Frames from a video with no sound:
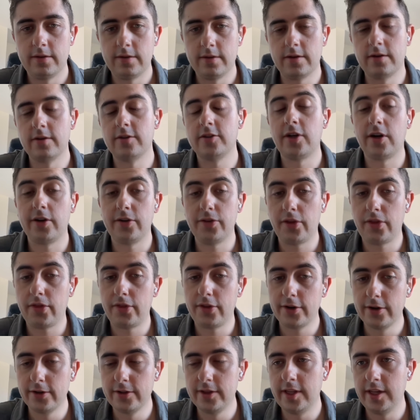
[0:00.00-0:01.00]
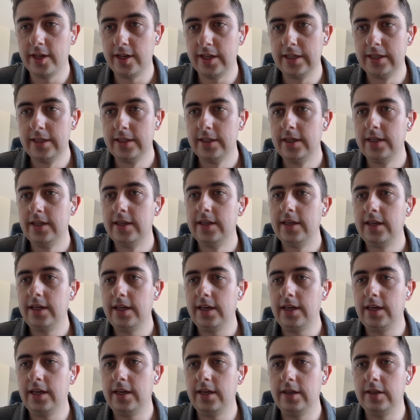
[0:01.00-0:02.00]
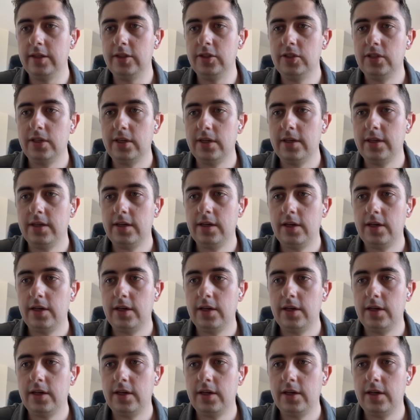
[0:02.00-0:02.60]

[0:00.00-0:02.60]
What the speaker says: or sorry, the third thing is